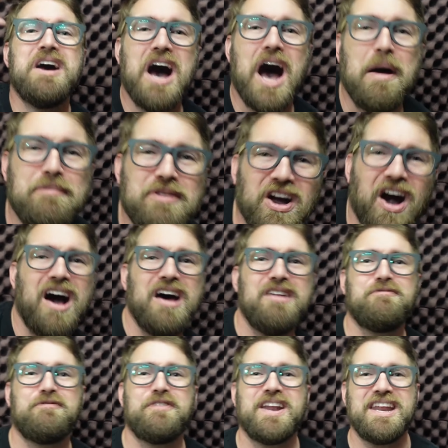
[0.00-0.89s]
I'm
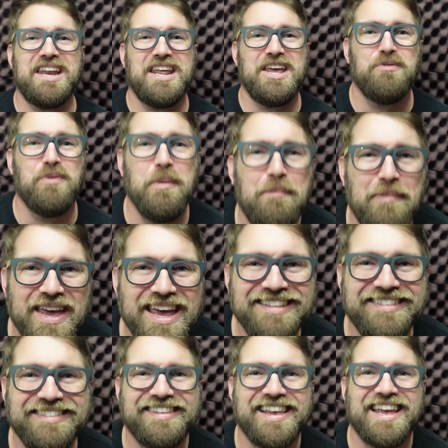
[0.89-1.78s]
confident." He
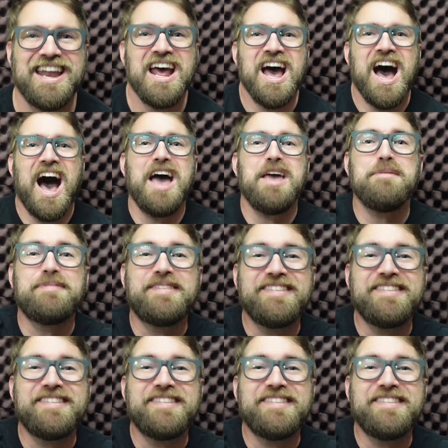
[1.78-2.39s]
repeats it. "I am